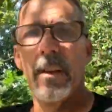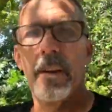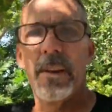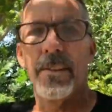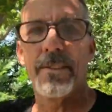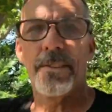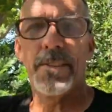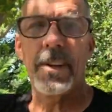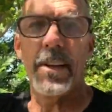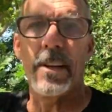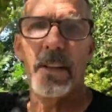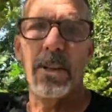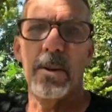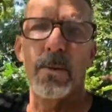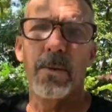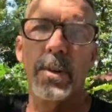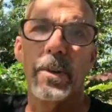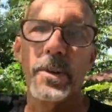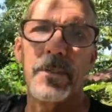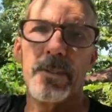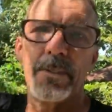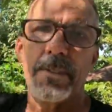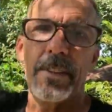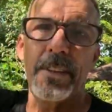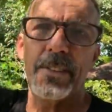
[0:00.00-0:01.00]
until it
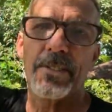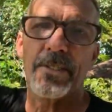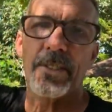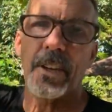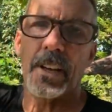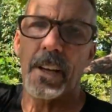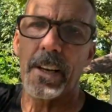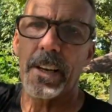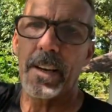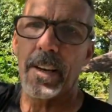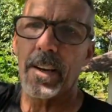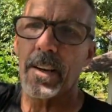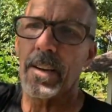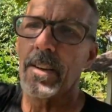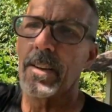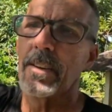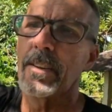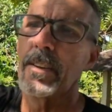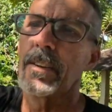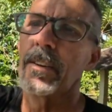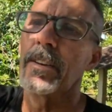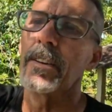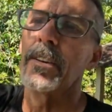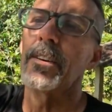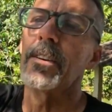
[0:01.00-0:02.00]
was this clear.
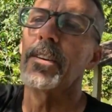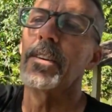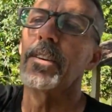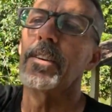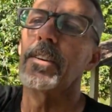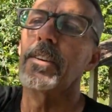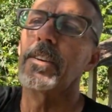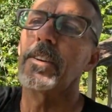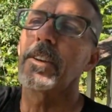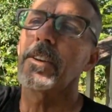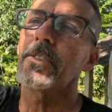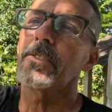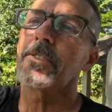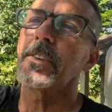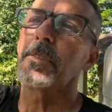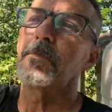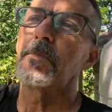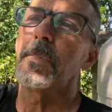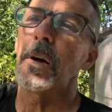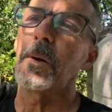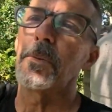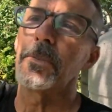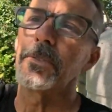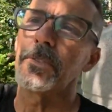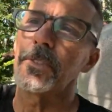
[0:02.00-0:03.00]
You see
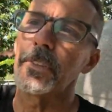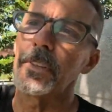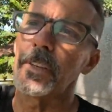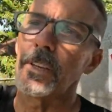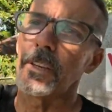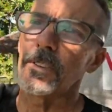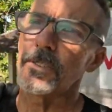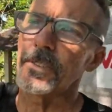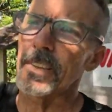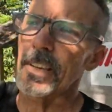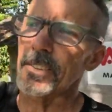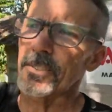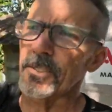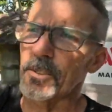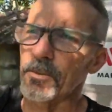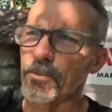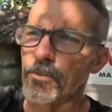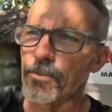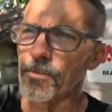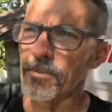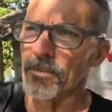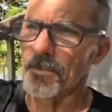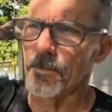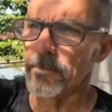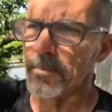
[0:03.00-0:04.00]
bubbles in there. It's actually,
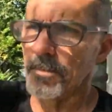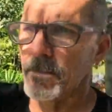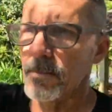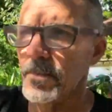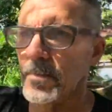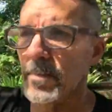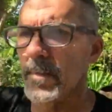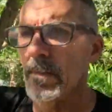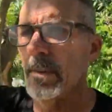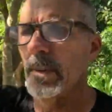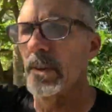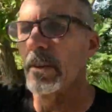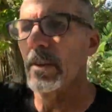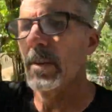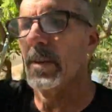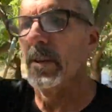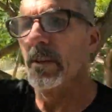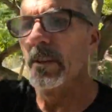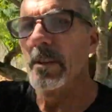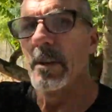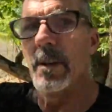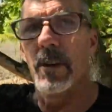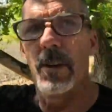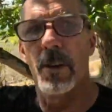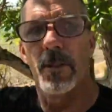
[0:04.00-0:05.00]

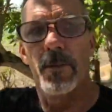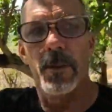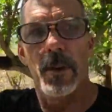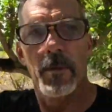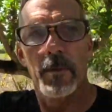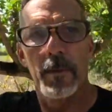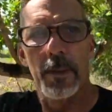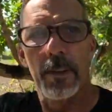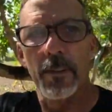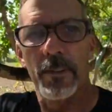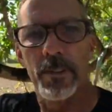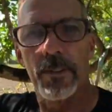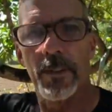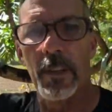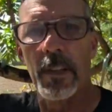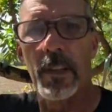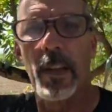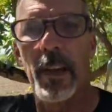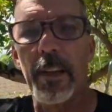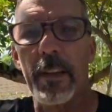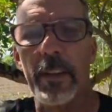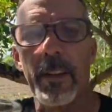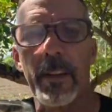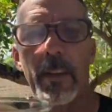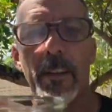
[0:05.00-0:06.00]
I don't know if I'm in the
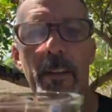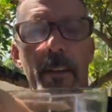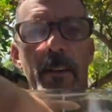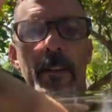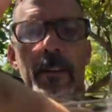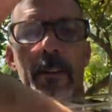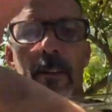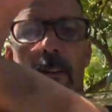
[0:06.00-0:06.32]
sunlight here.